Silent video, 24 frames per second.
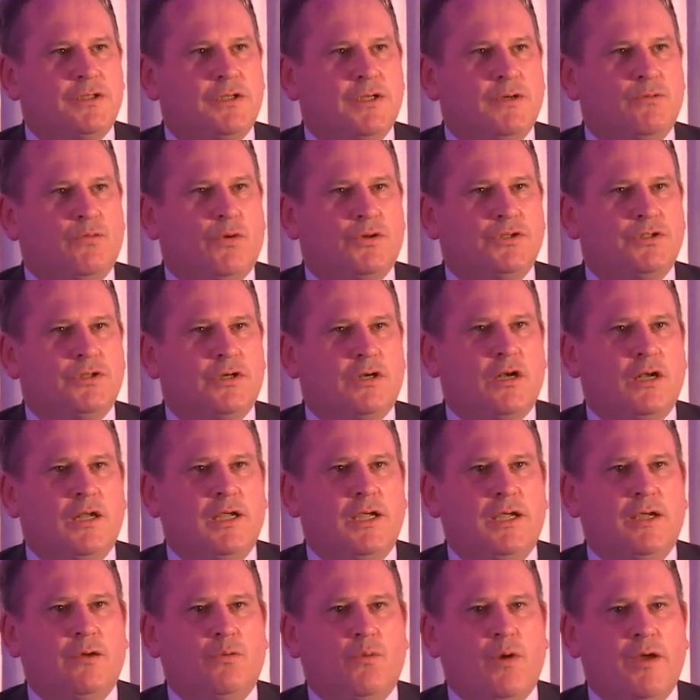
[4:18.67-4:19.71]
it wasn't
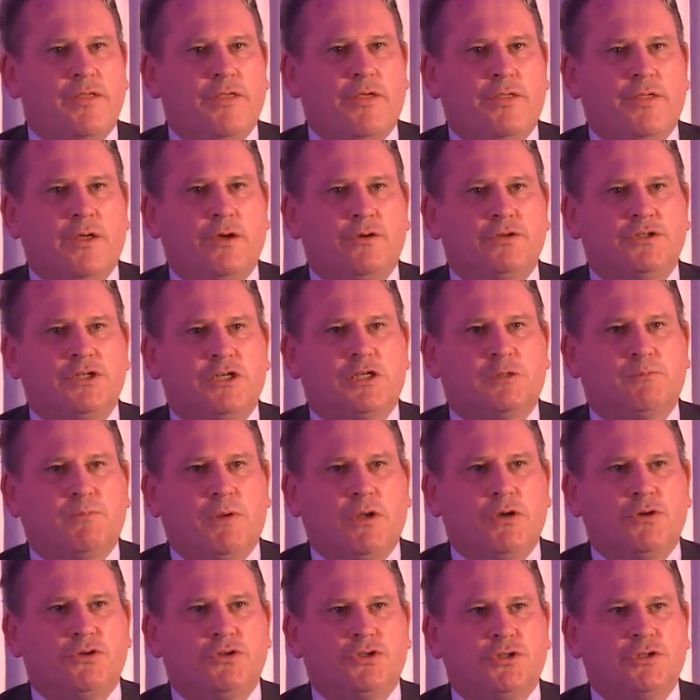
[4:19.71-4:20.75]
clear whether those
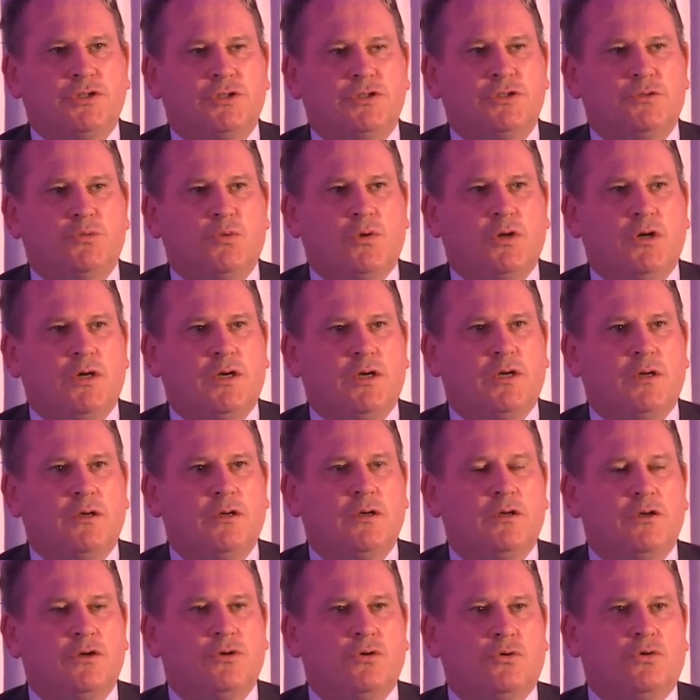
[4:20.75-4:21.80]
explosions were
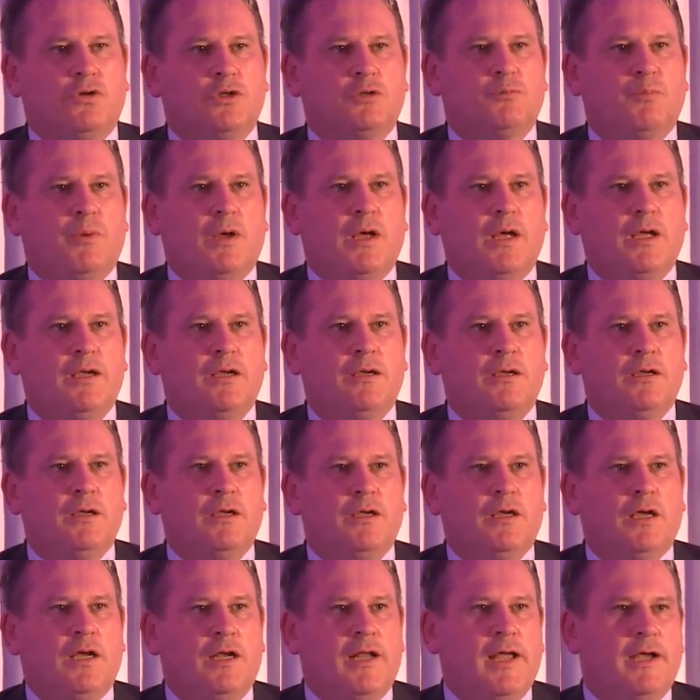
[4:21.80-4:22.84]
caused by
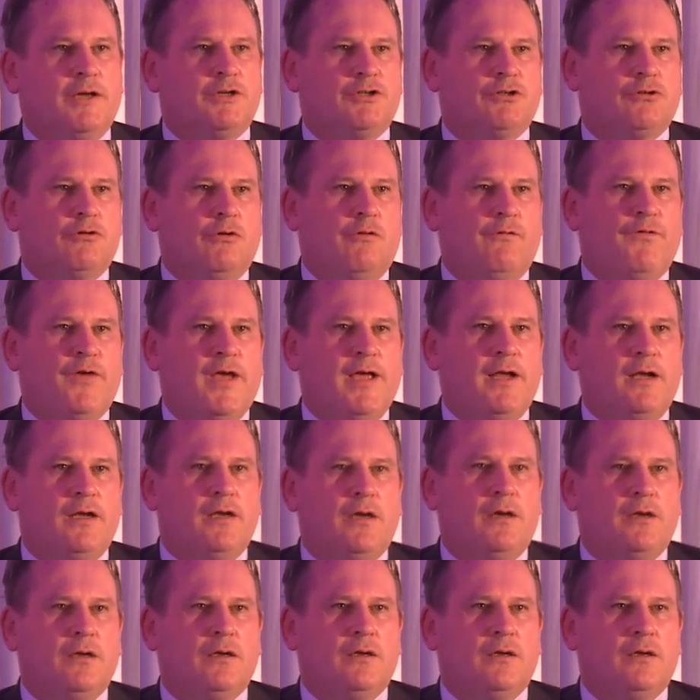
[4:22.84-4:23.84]
electrical failure